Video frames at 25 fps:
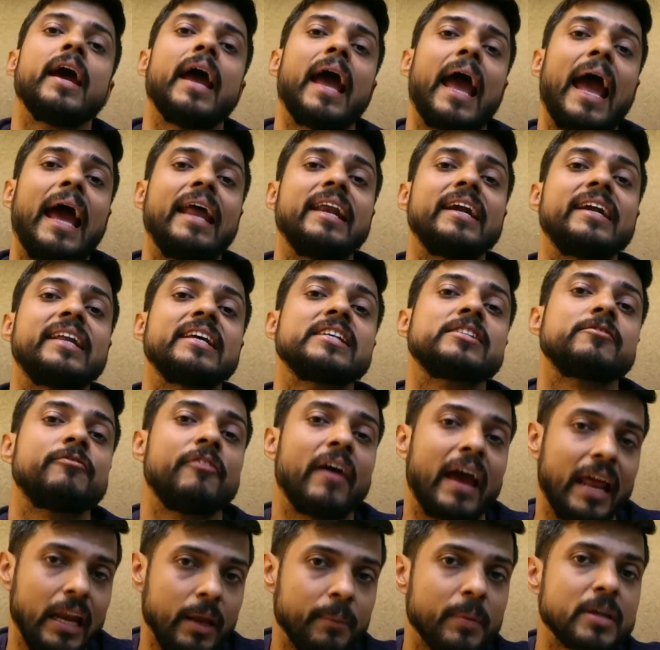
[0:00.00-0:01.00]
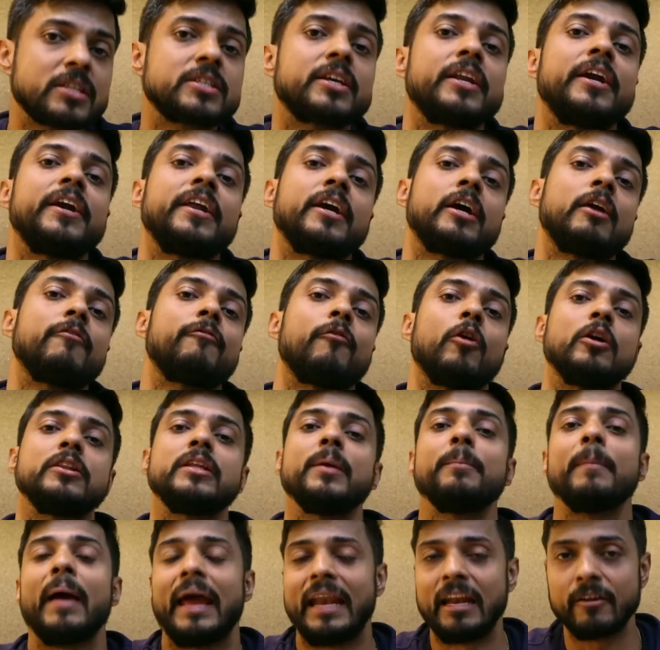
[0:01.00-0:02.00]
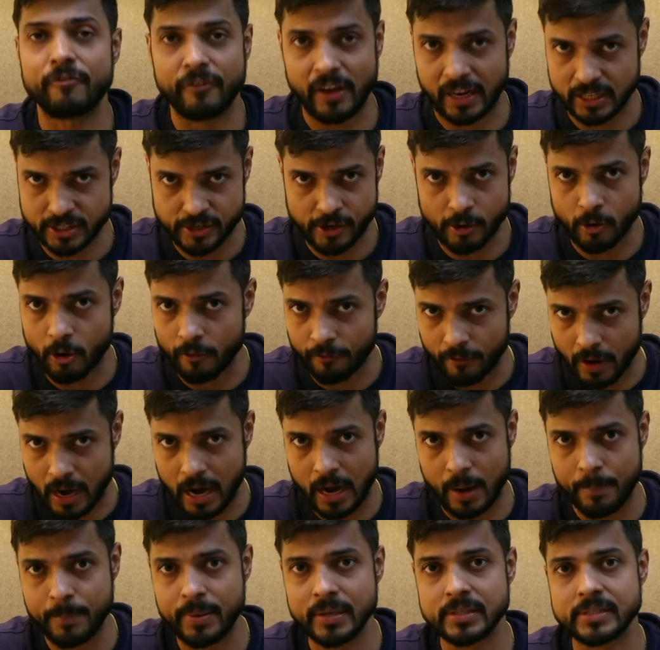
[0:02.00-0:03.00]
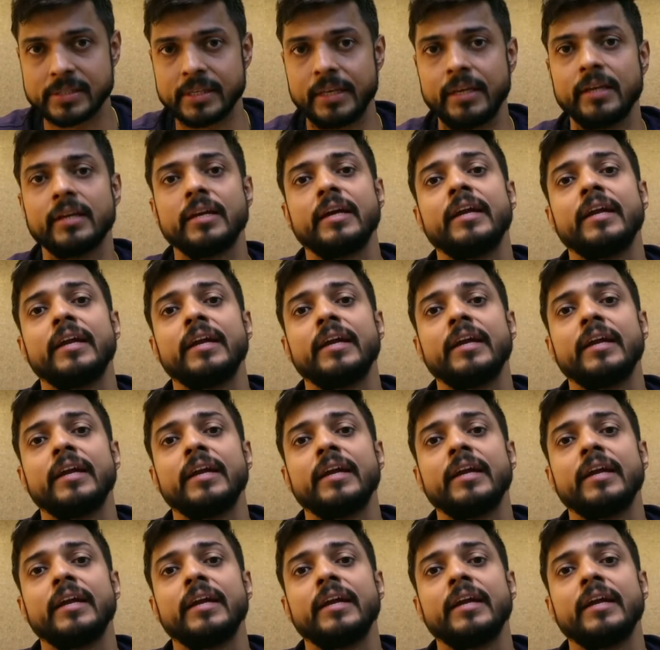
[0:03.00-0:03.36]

And it is very much critical for the manufacturing of RBC.